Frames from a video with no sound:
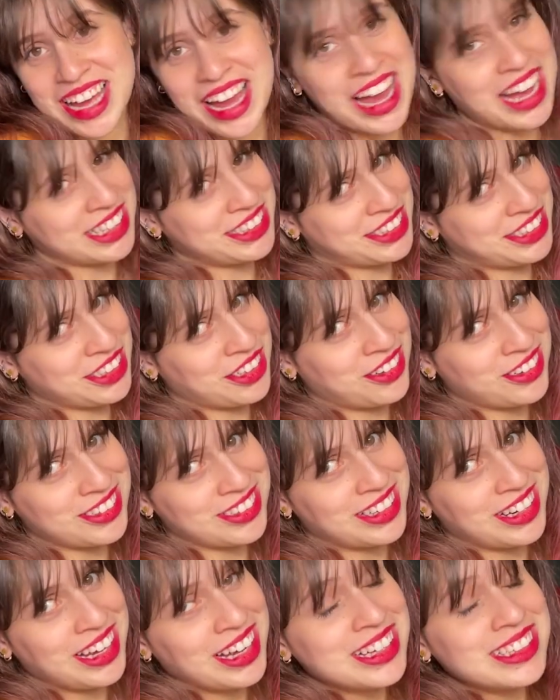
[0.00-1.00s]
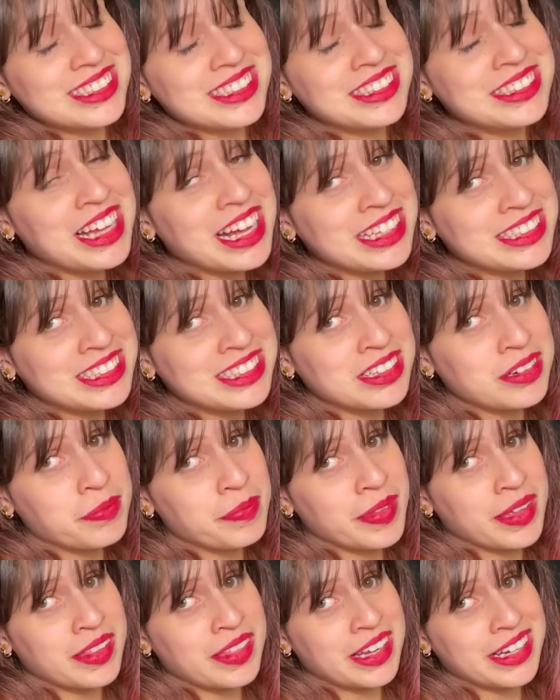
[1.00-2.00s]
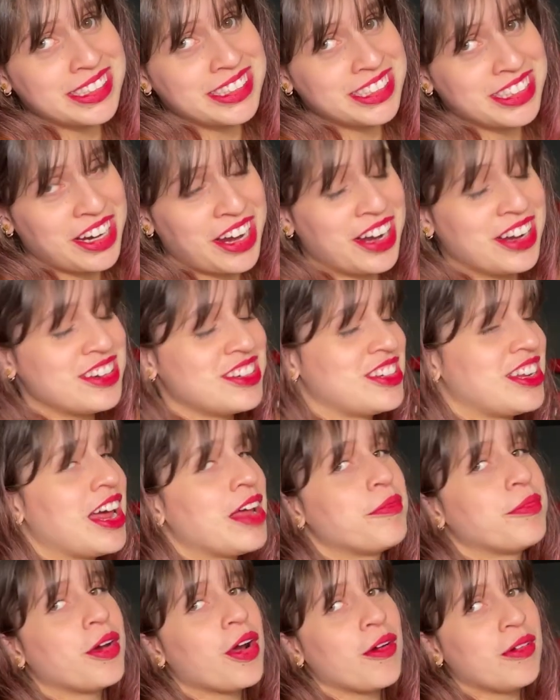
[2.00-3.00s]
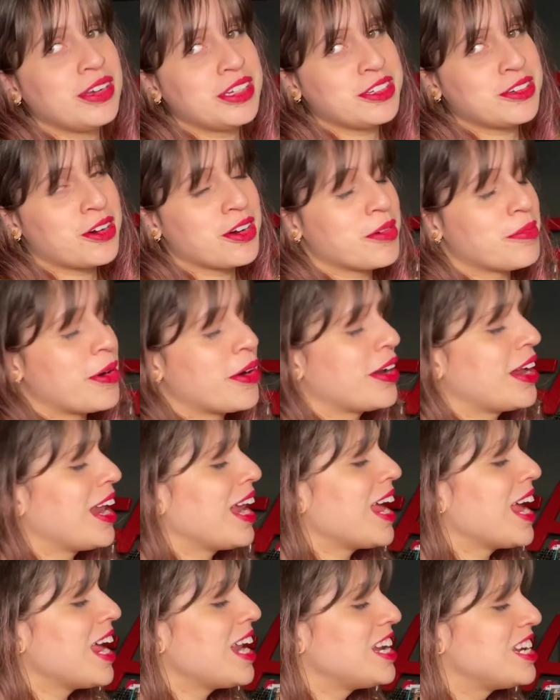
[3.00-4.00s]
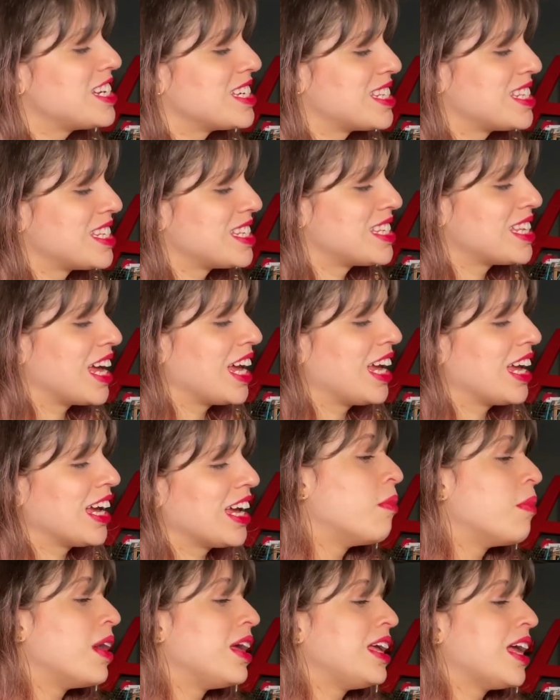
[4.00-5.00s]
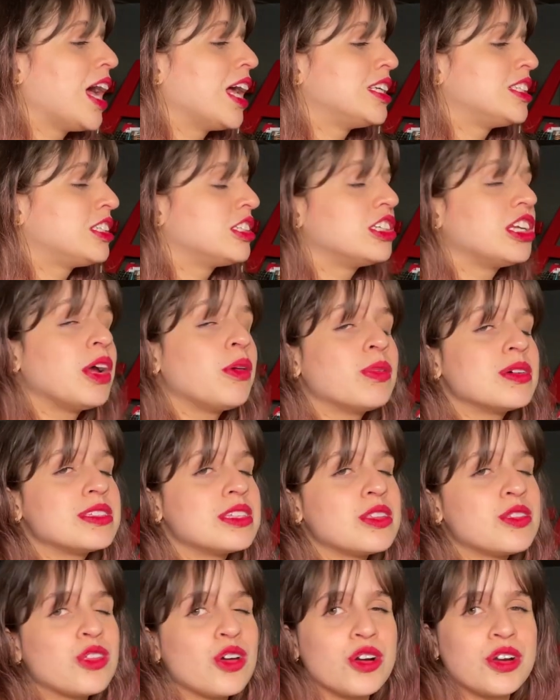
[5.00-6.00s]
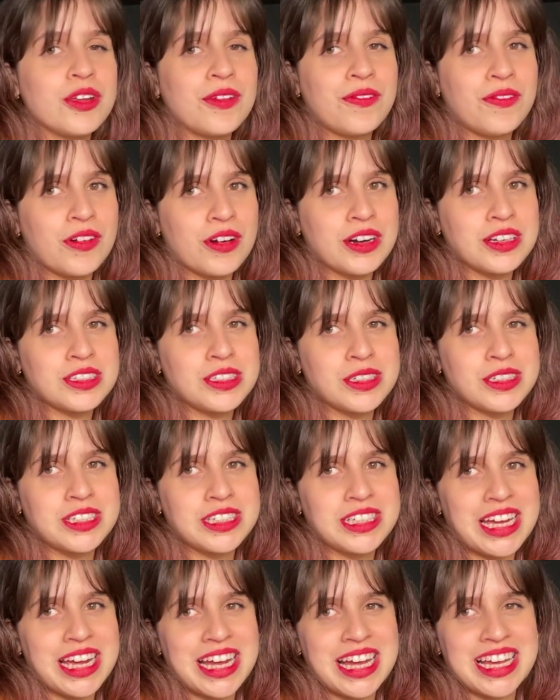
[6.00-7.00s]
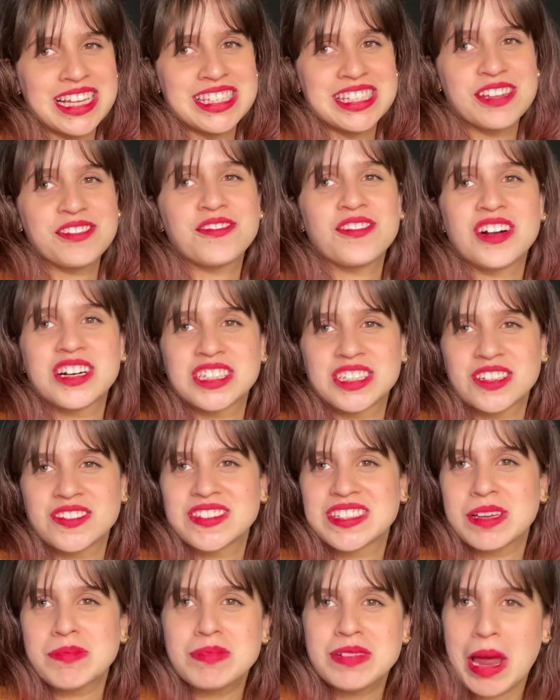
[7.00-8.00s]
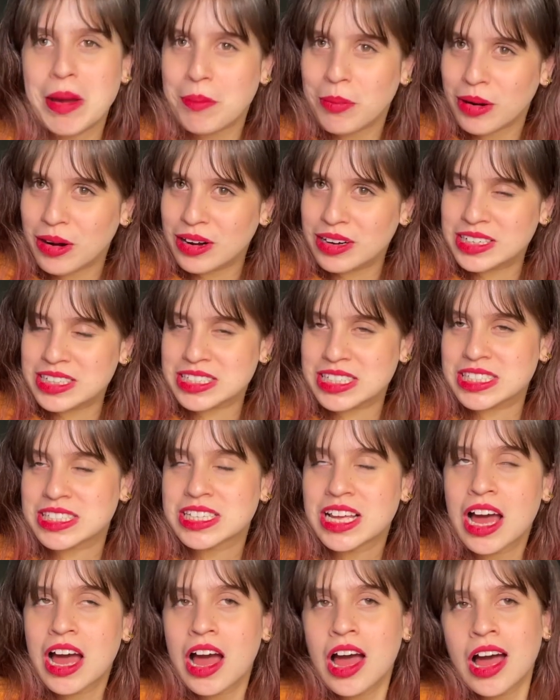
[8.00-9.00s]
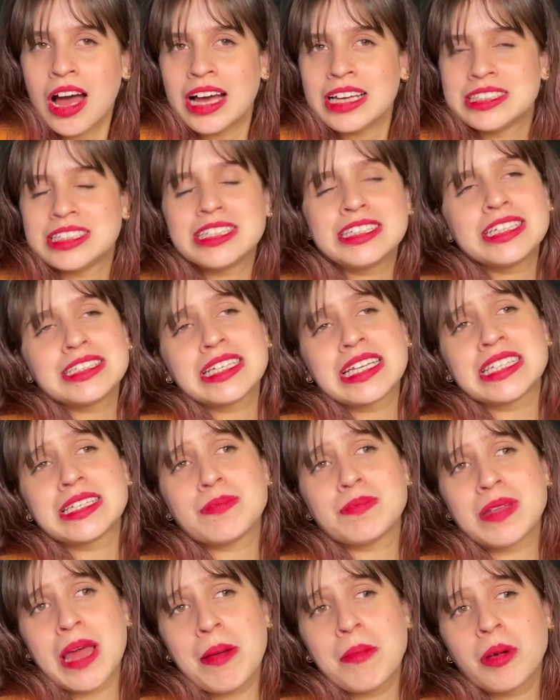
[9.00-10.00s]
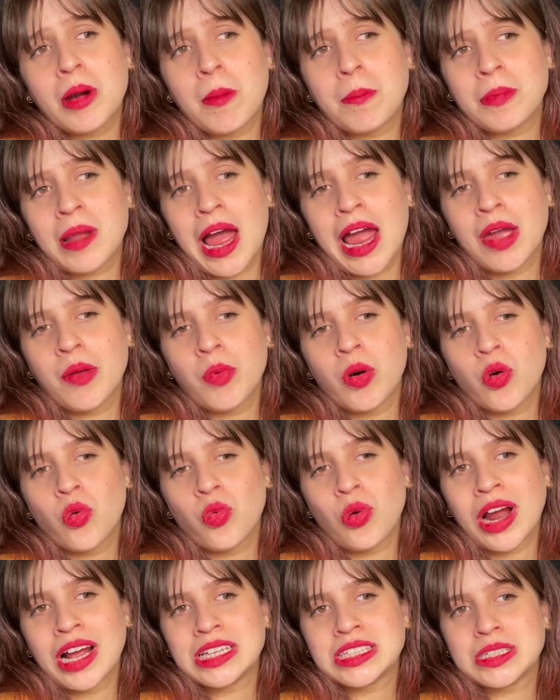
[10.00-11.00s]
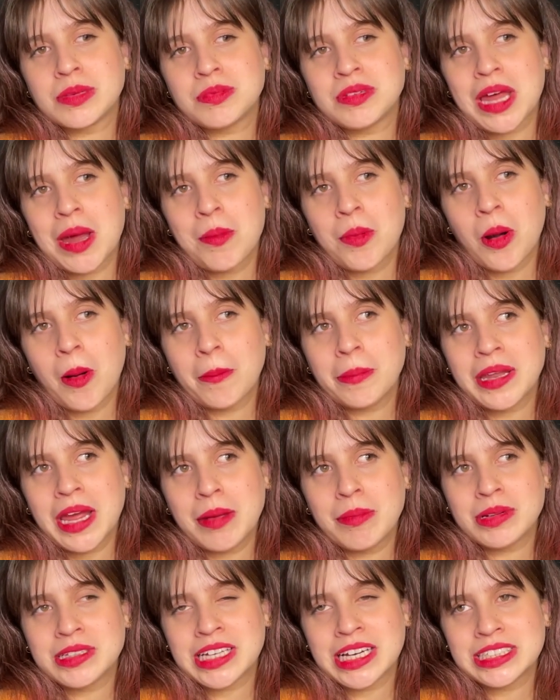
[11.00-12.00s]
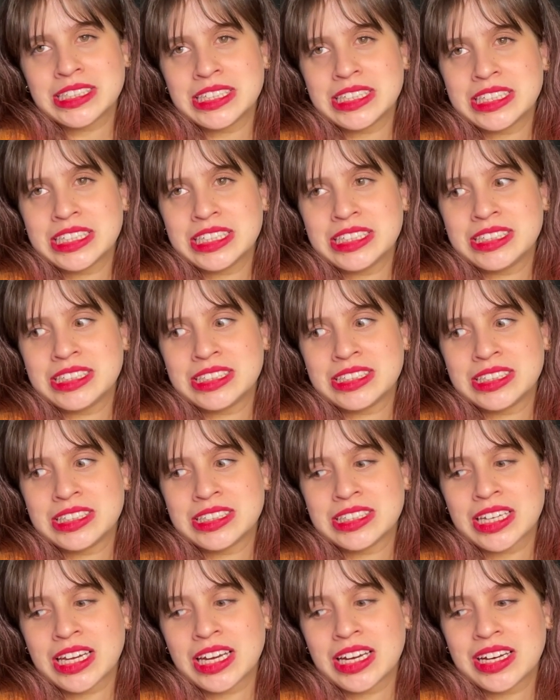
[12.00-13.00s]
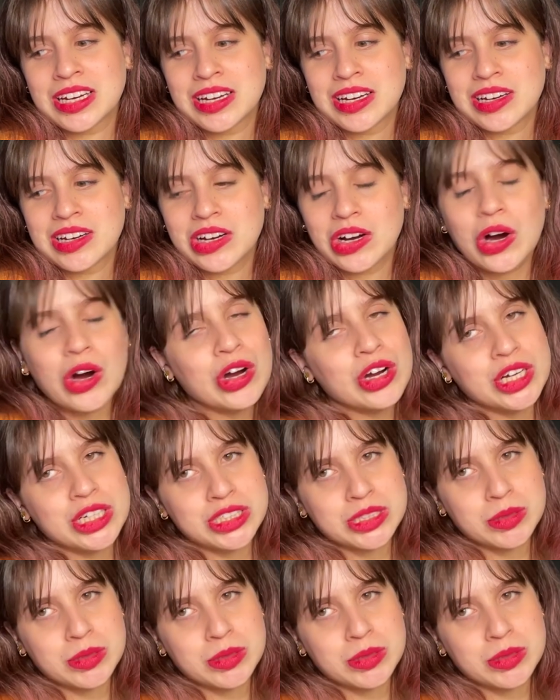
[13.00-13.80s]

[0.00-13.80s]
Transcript: hexagon. That's something that changed. I'm going to talk about it in just a second. Yesterday was the 31st, so today is the 1st of September. This is a September, I will write September update, but technically this is like August